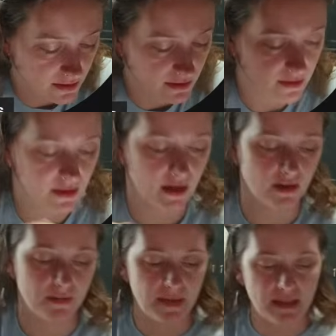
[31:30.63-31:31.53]
there
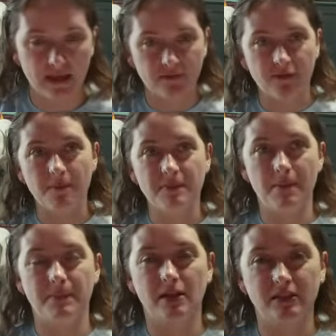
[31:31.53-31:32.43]
to be like from
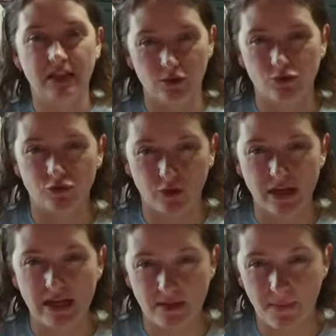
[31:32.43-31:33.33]
that belt it goes
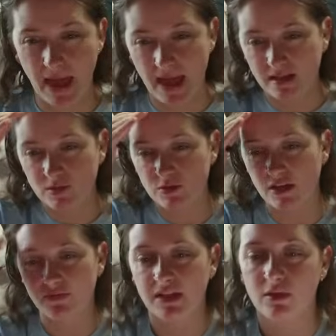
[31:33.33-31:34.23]
straight into pants, which
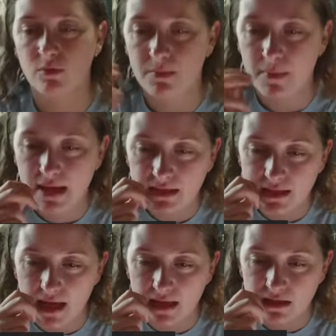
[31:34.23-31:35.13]
I feel like would make
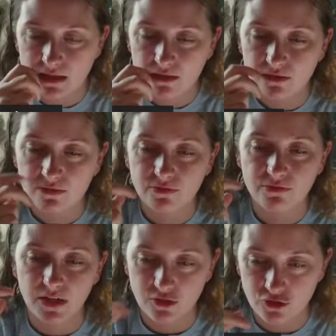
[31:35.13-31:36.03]
sense
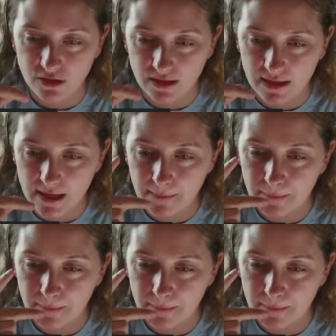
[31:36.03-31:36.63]
functionally.